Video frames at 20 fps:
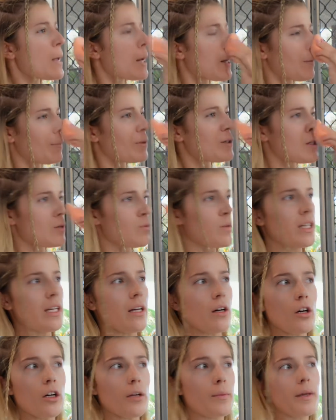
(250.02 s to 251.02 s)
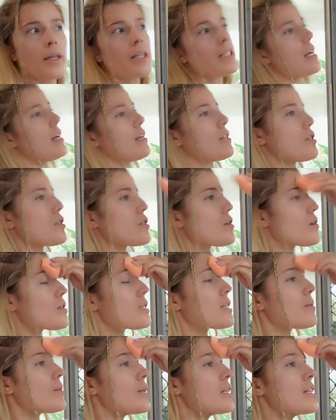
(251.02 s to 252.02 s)
which is really odd because that is so
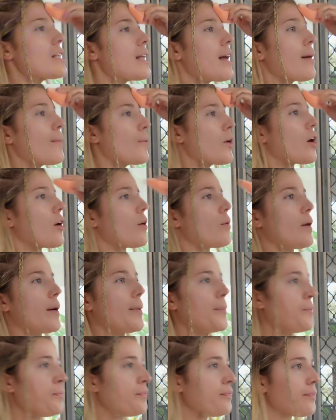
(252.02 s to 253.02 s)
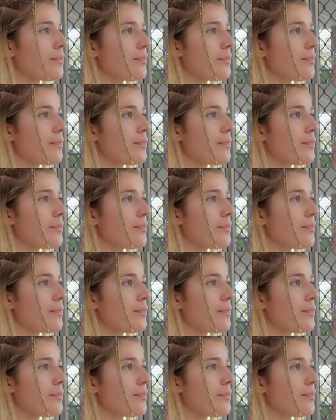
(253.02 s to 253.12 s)
similar to the MCO one.